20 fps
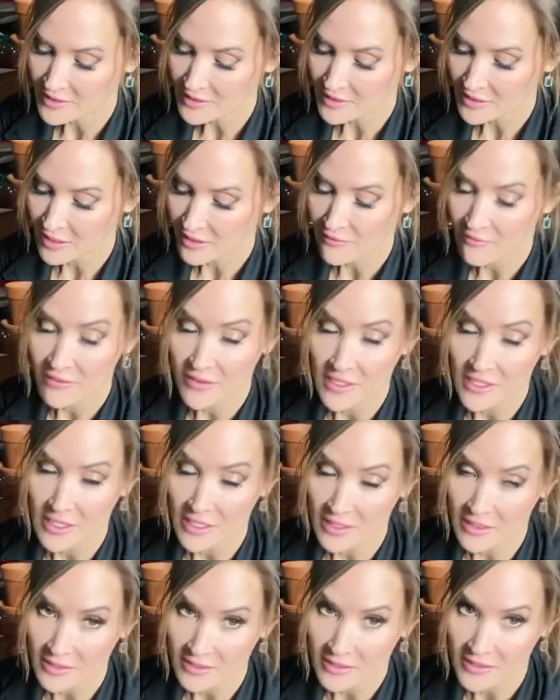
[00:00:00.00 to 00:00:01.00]
of
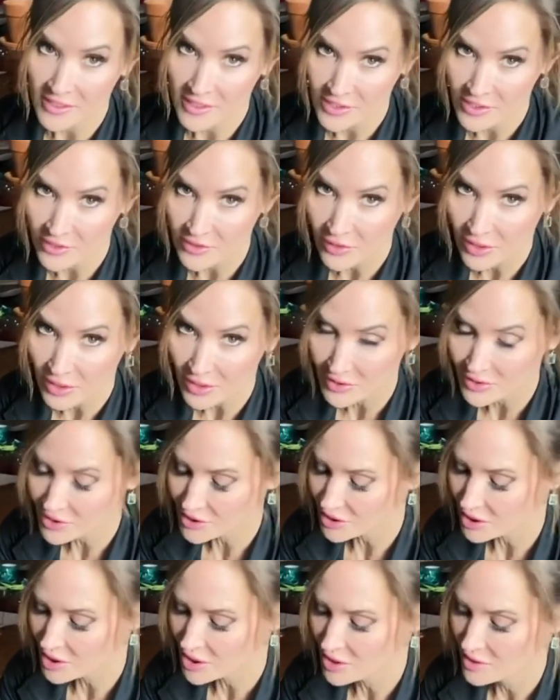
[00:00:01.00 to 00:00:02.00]
the tissue
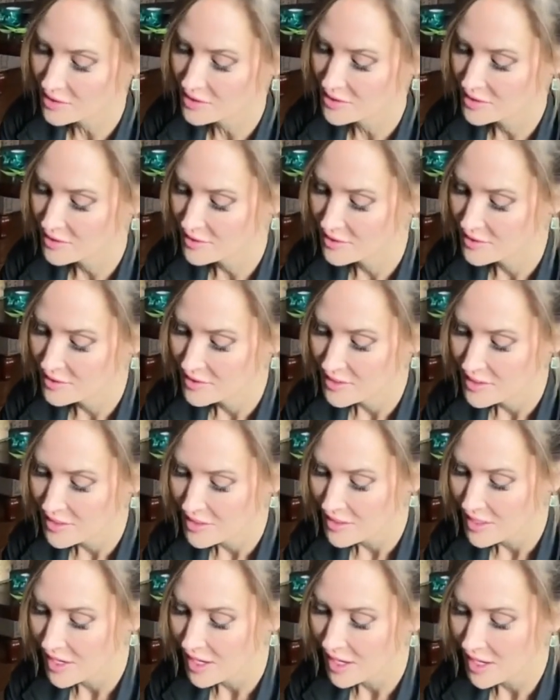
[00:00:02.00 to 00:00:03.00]
culture,
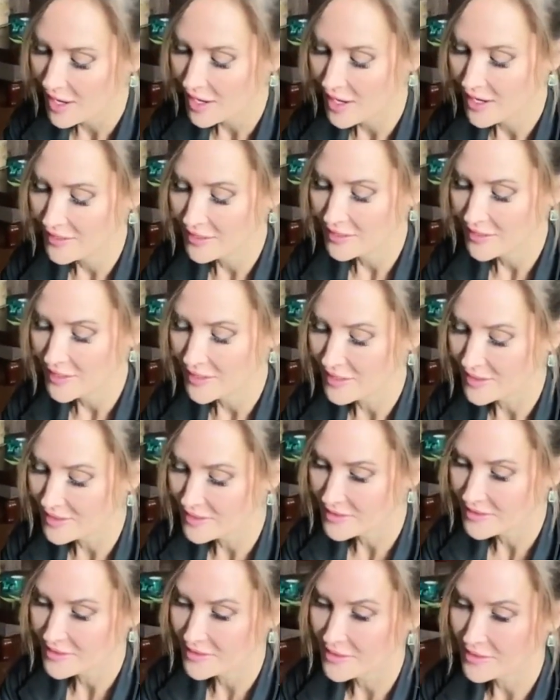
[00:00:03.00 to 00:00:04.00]
and
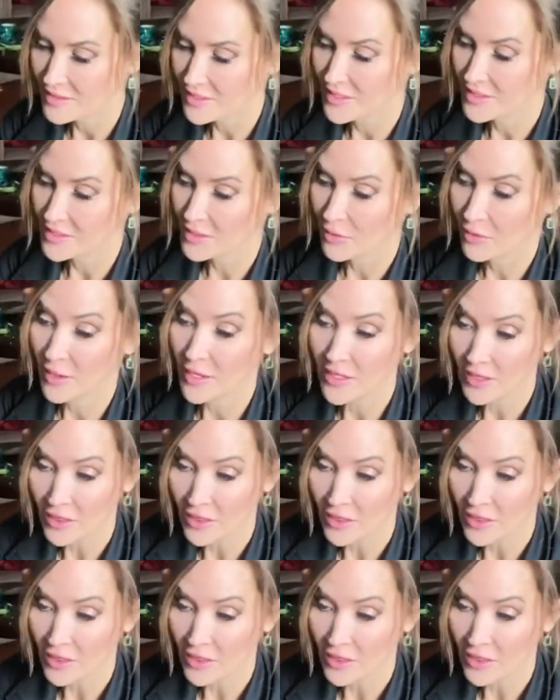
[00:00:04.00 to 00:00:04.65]
it's quite